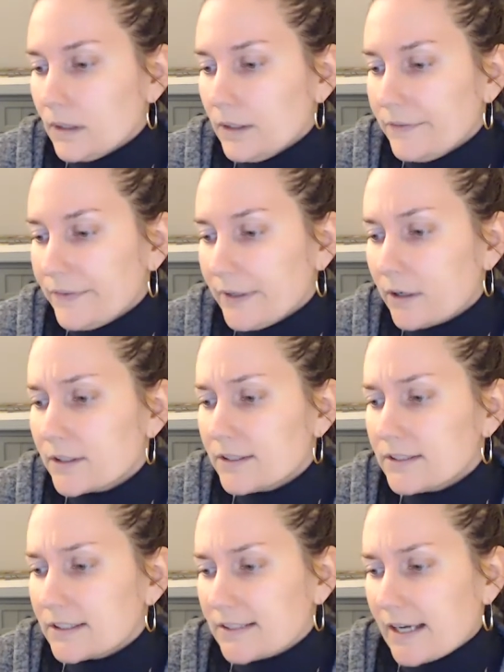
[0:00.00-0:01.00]
The
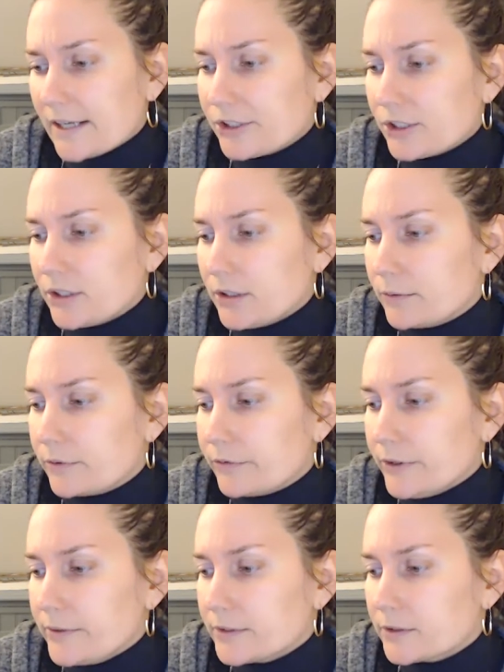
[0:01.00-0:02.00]
architect's action in
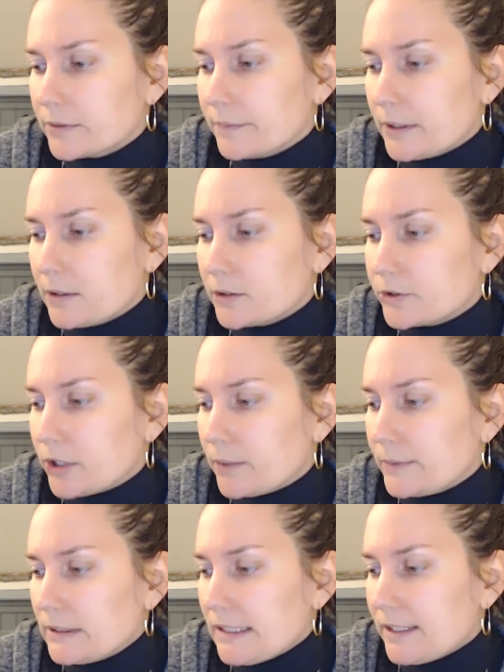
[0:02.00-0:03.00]
reviewing submittals shall be
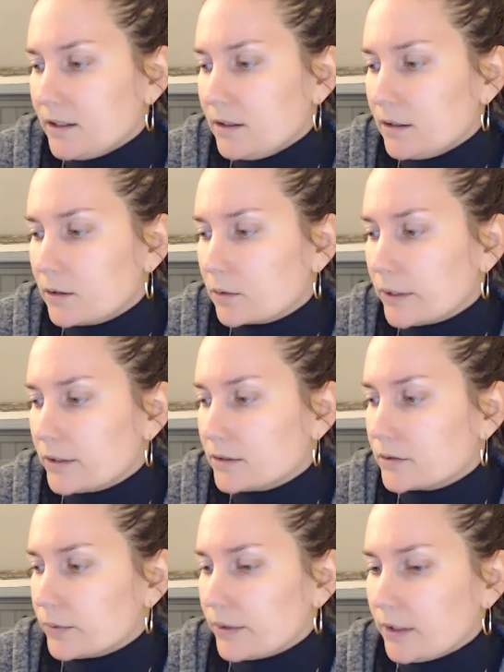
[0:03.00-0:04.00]
taken in
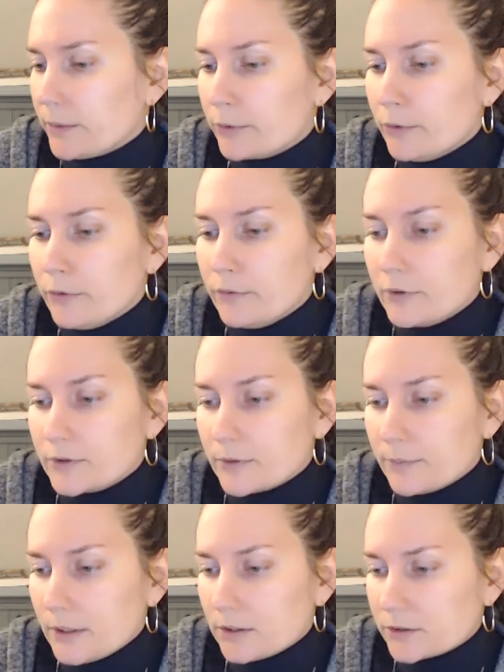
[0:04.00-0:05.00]
accordance with the approved
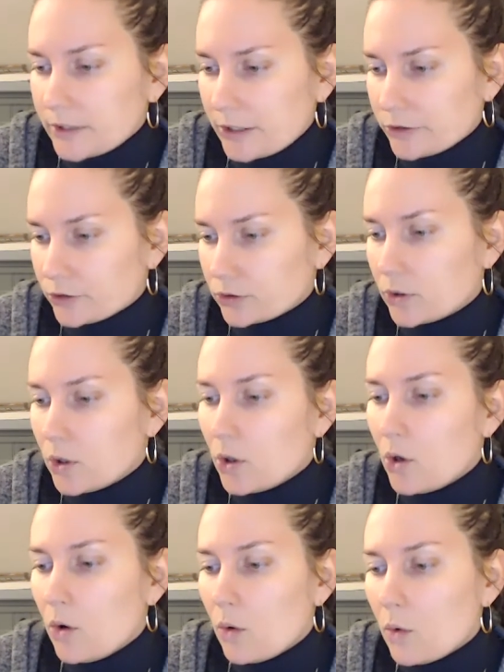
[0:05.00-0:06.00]
submittal schedule,
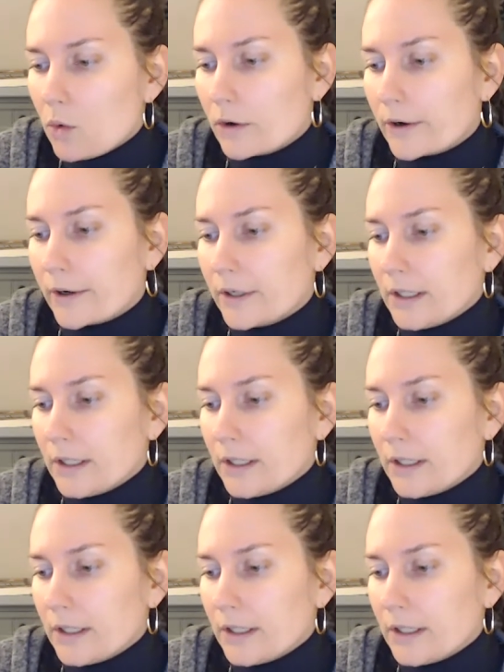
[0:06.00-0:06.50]
or